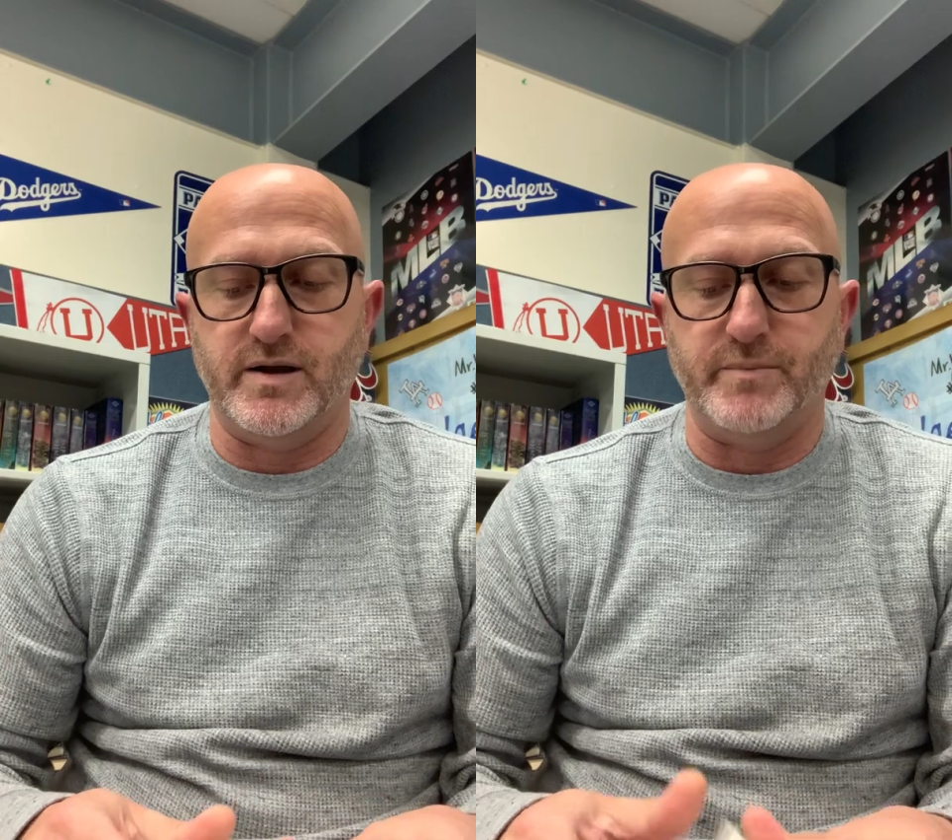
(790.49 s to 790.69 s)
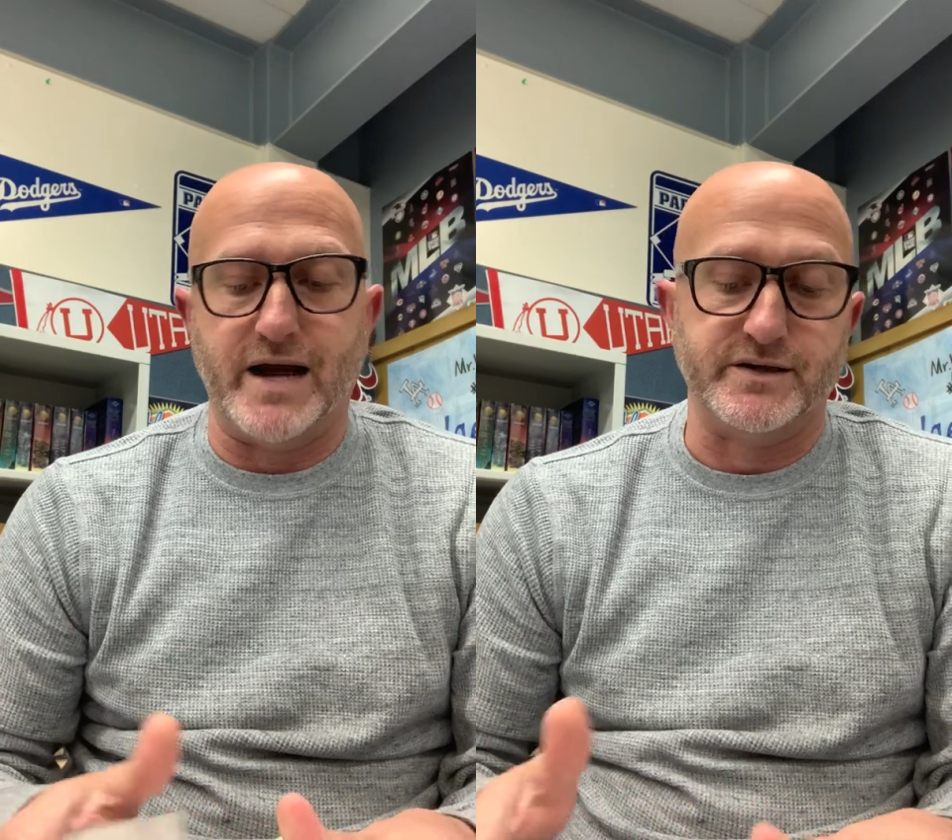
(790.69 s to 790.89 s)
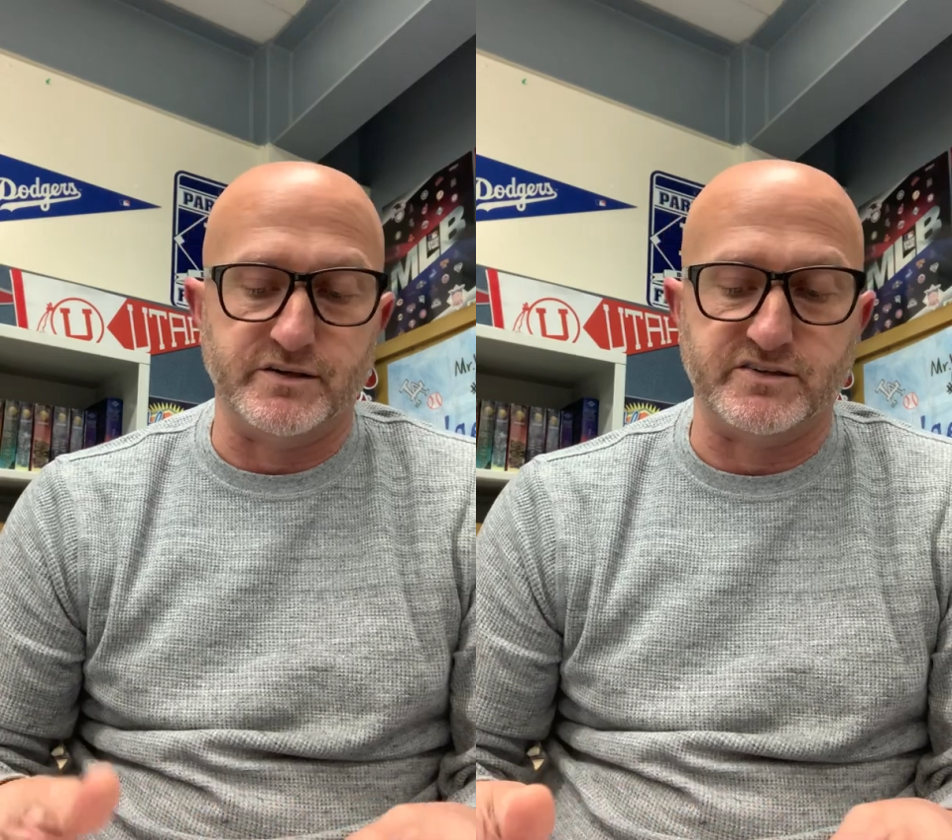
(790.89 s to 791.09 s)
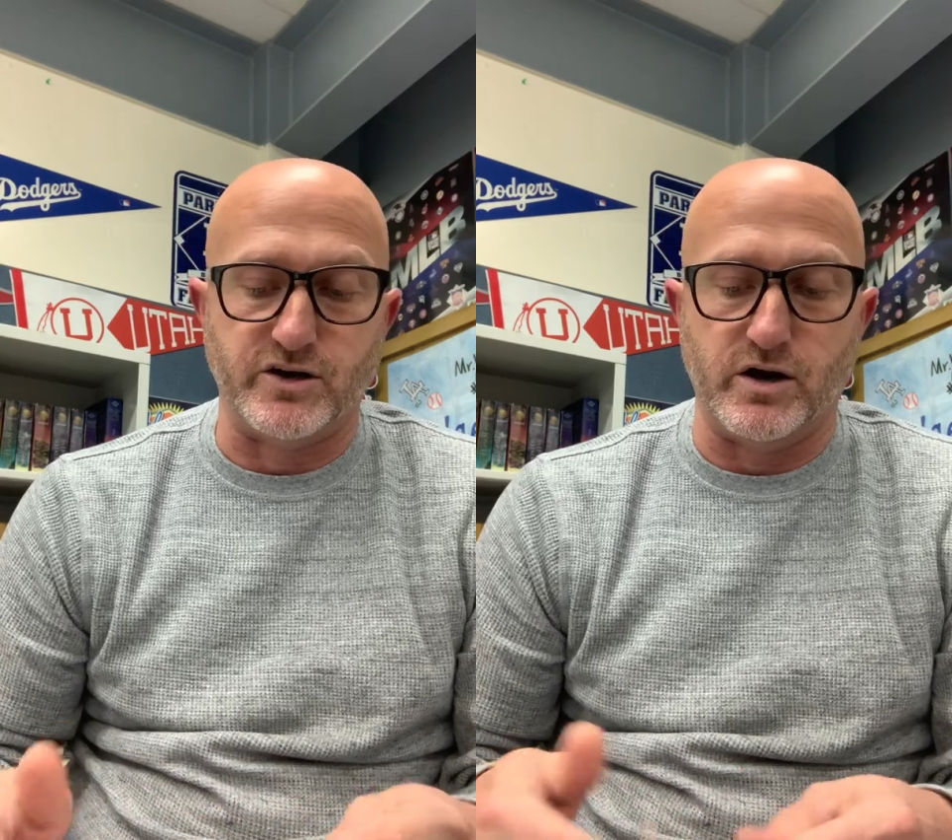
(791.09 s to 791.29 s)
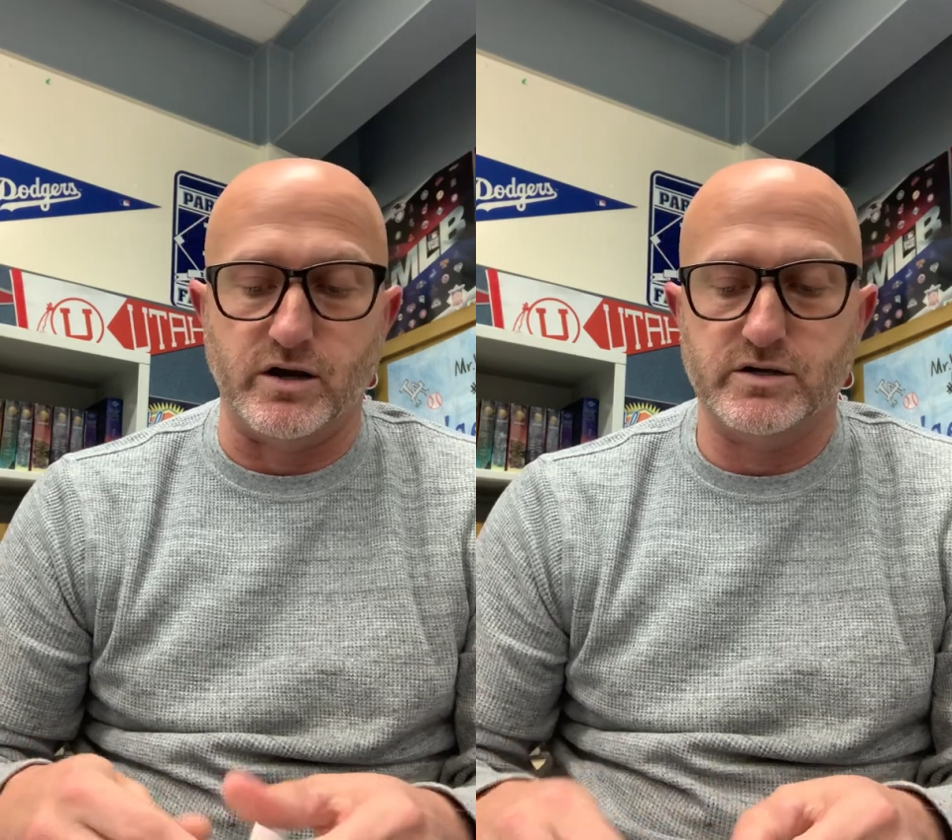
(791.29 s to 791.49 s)
not going to
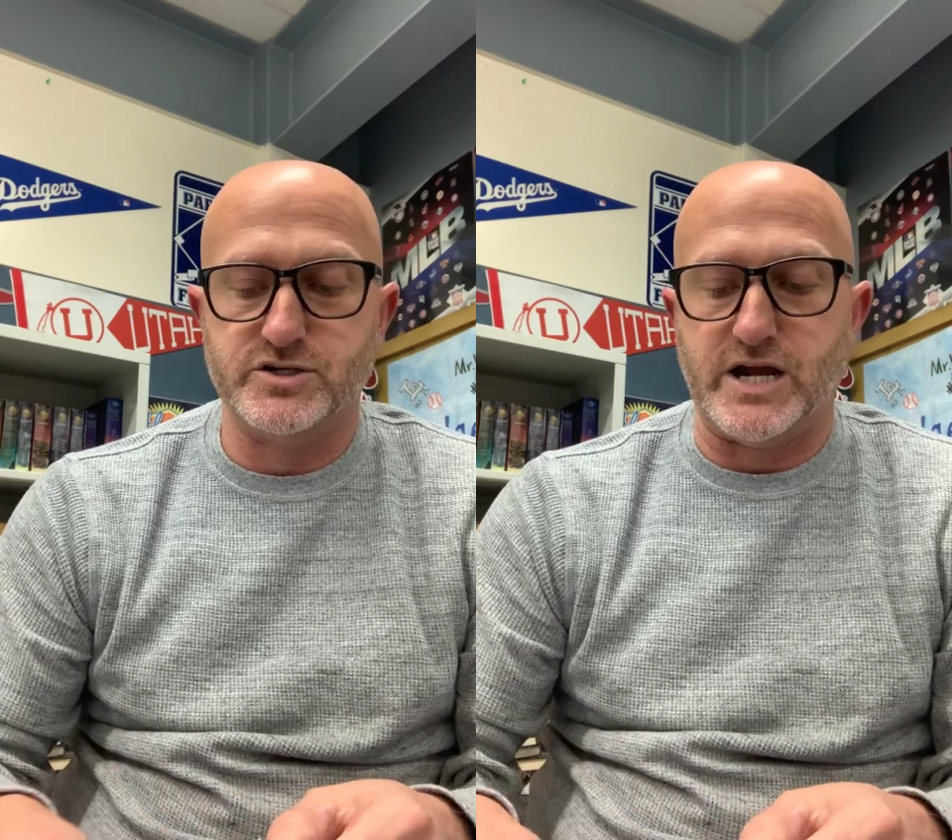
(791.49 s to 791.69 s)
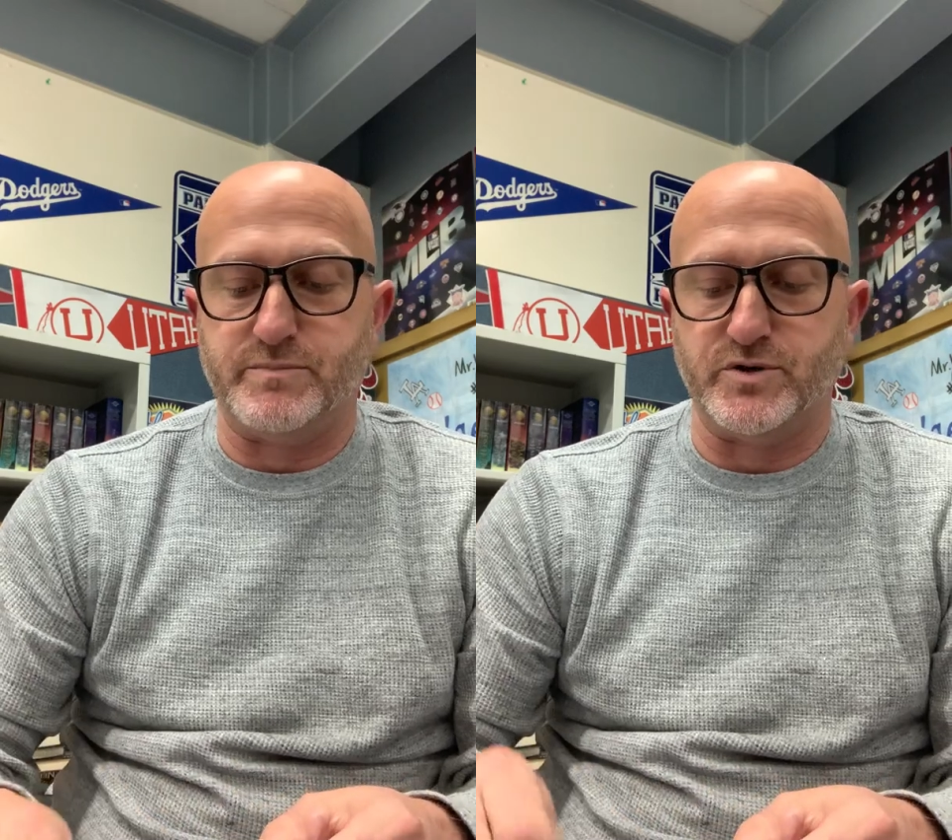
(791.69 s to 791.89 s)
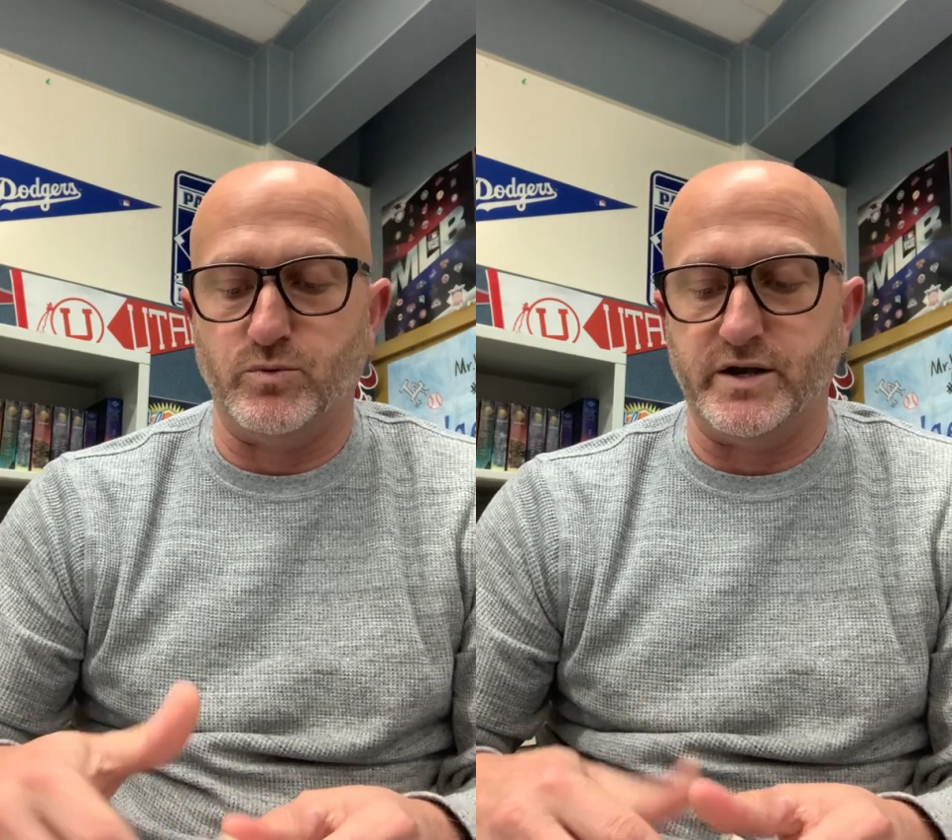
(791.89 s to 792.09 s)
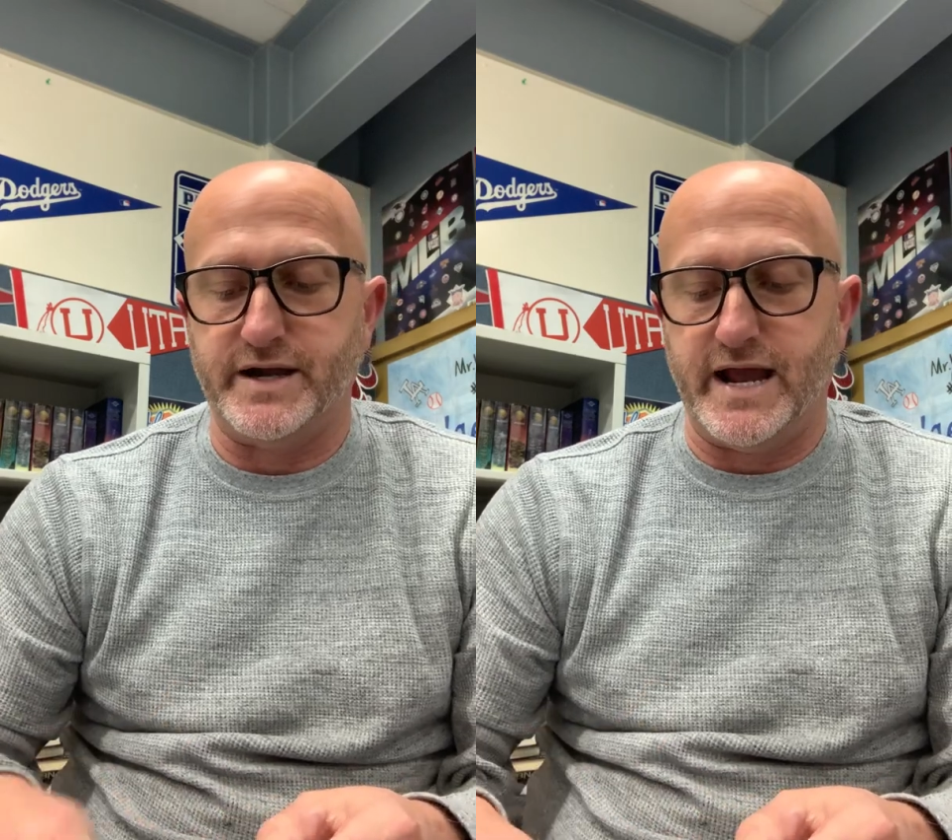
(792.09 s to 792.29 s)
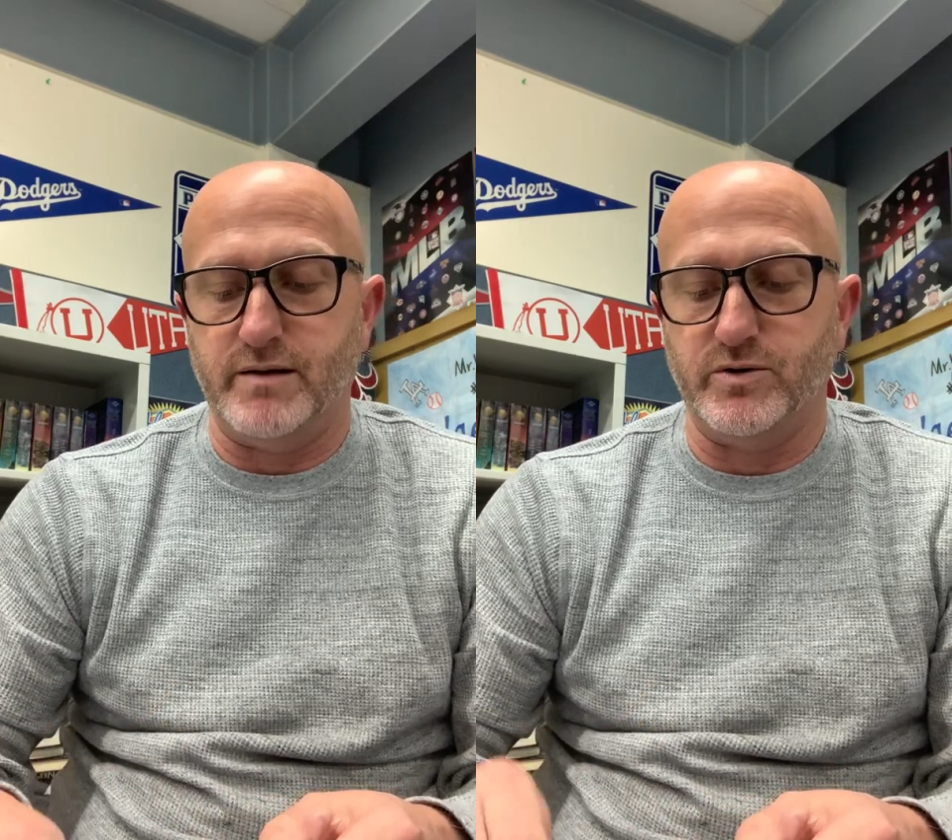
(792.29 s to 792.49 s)
start chapter 1 now,